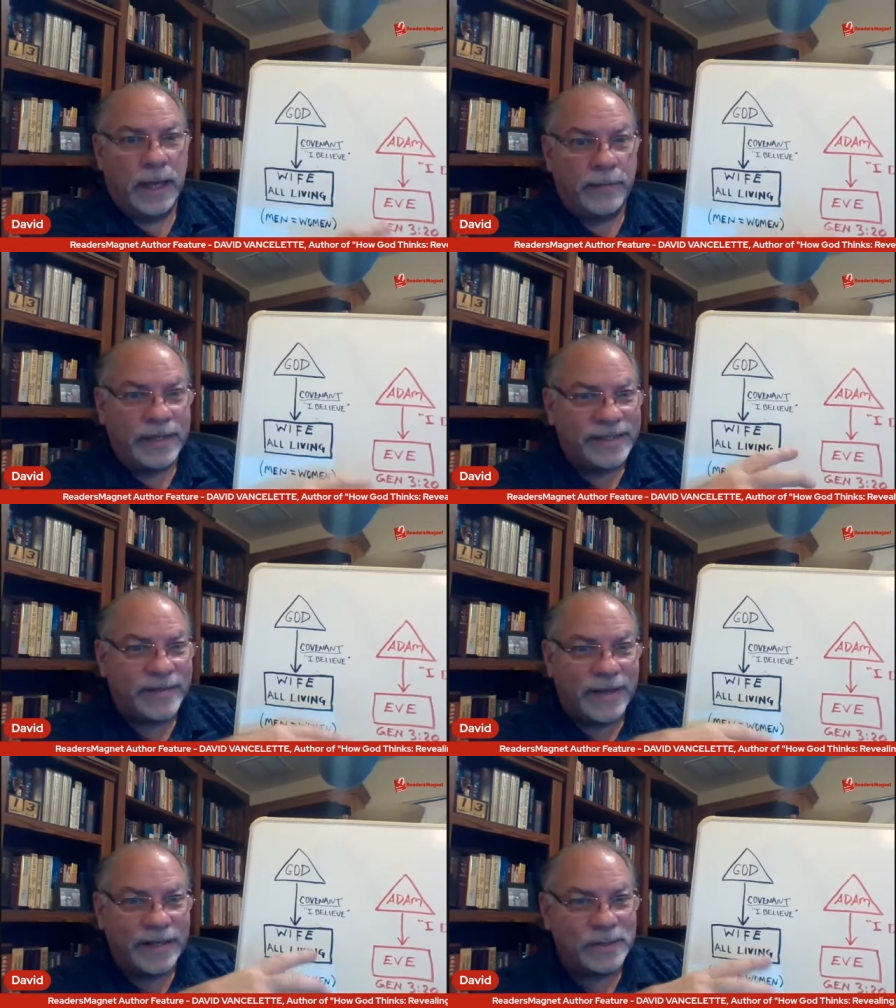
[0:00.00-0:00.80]
And
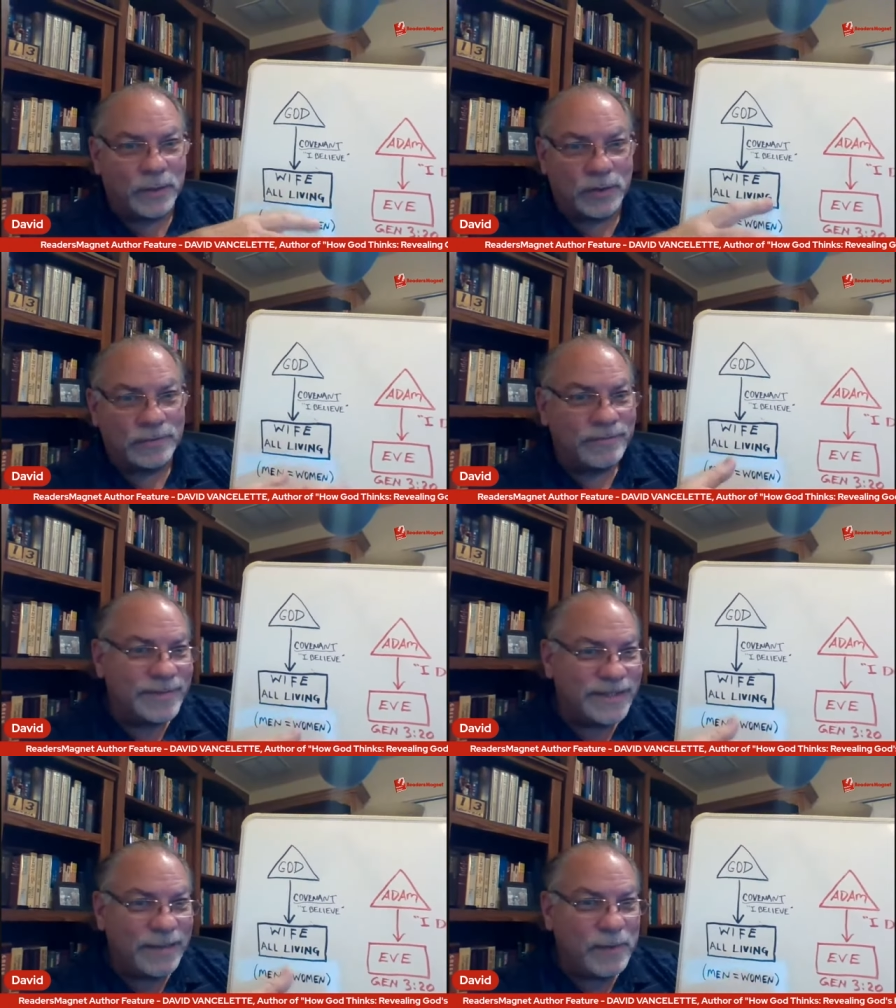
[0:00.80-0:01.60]
these things that are
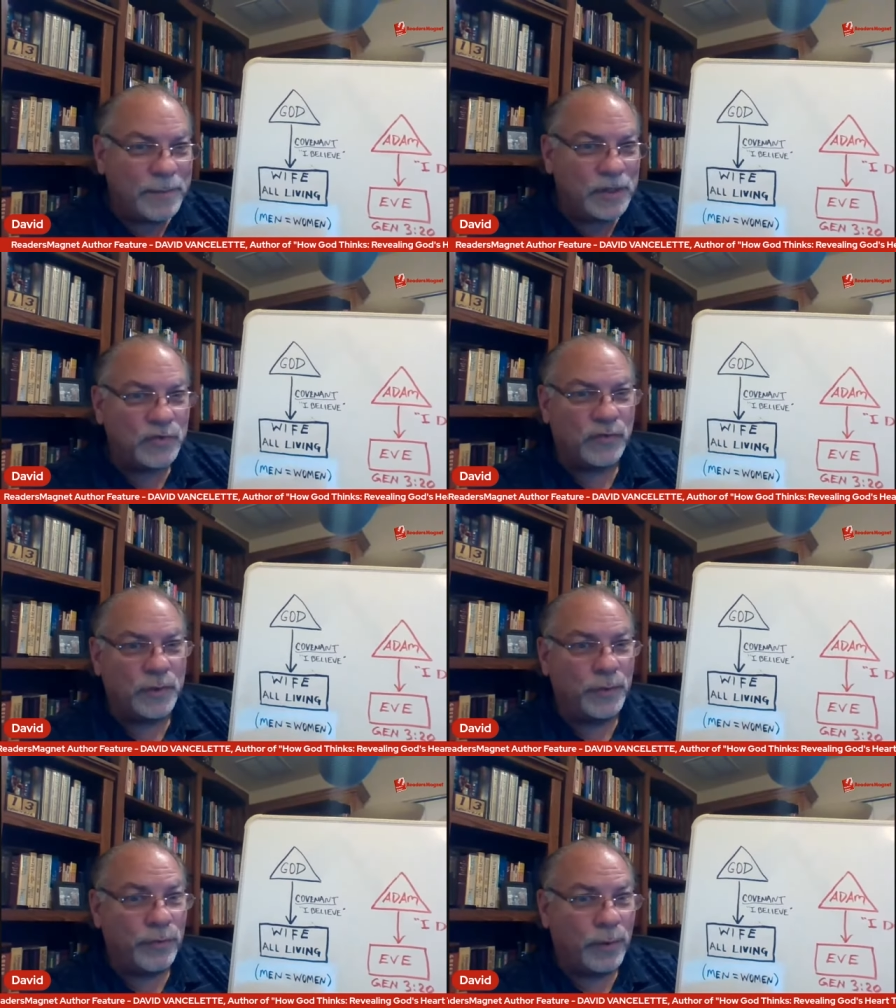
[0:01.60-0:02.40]
seem to be
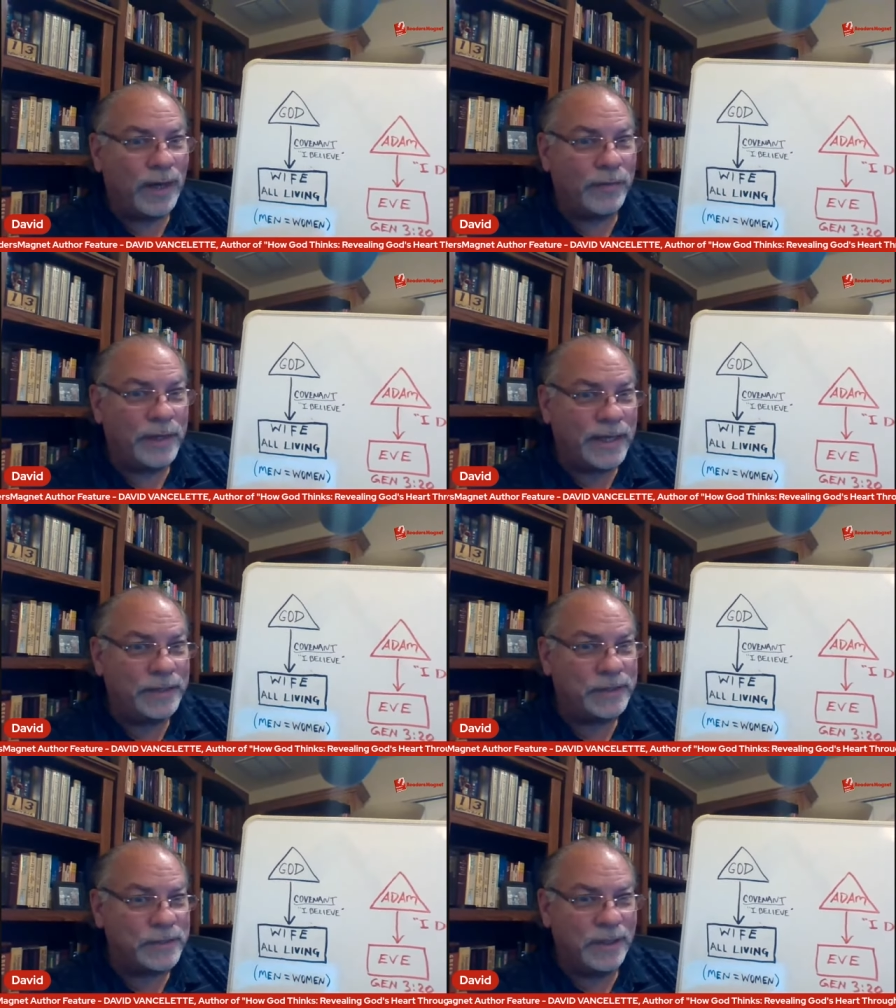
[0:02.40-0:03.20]
true throughout the
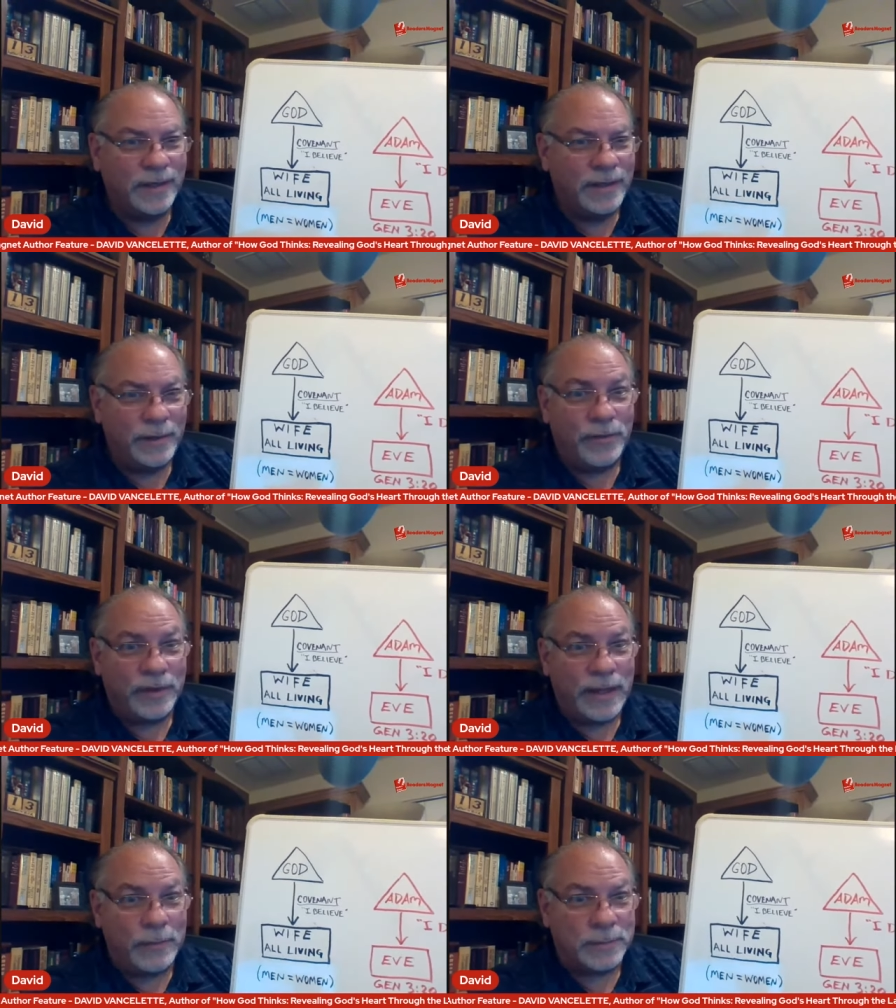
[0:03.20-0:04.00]
ages, you
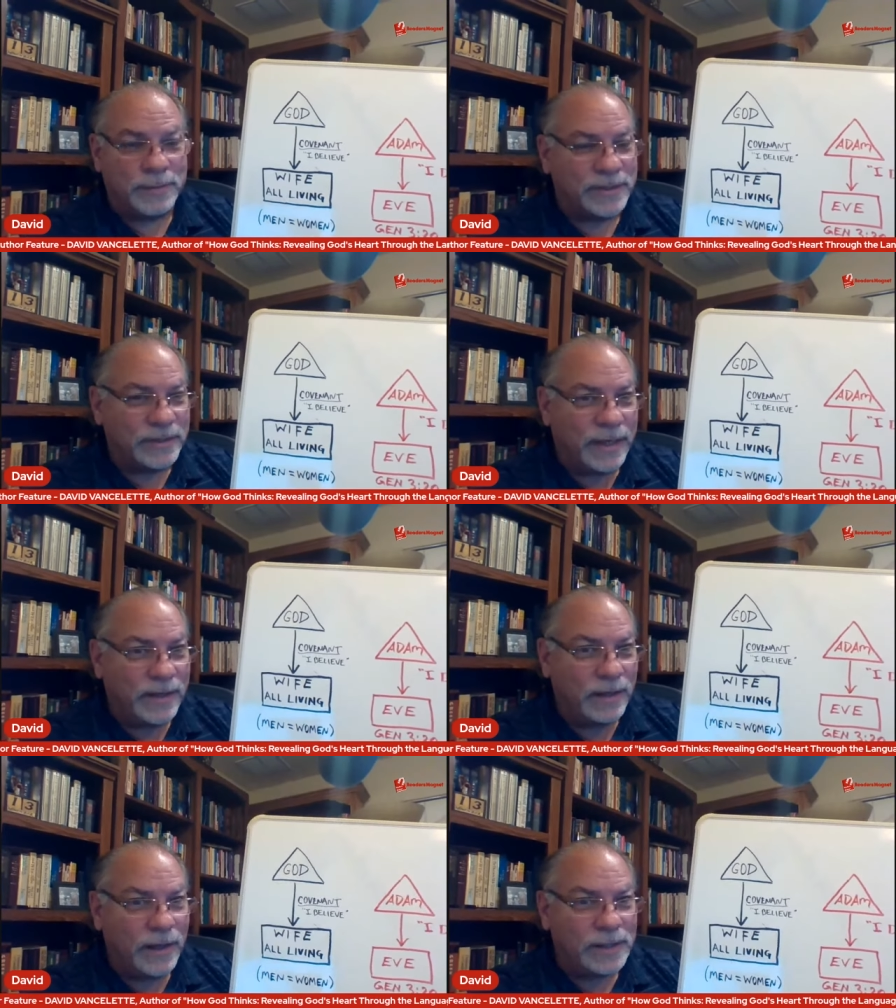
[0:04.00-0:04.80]
think that was a
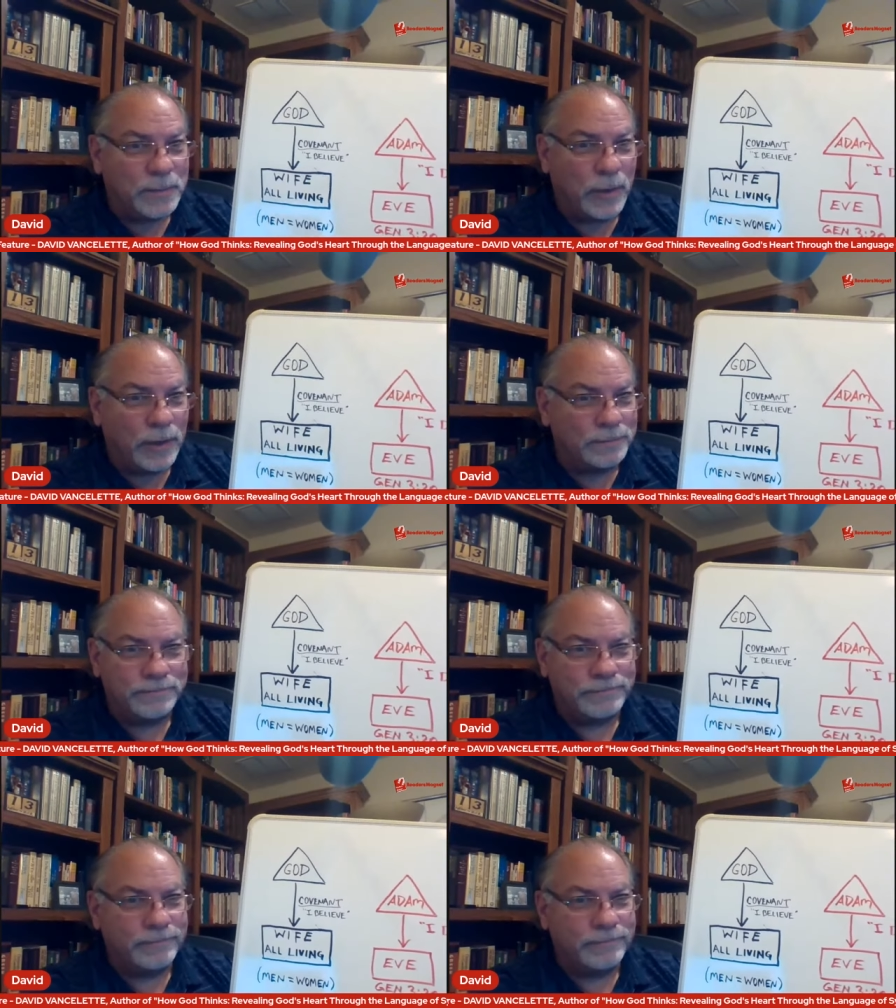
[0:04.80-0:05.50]
mistake on God's part?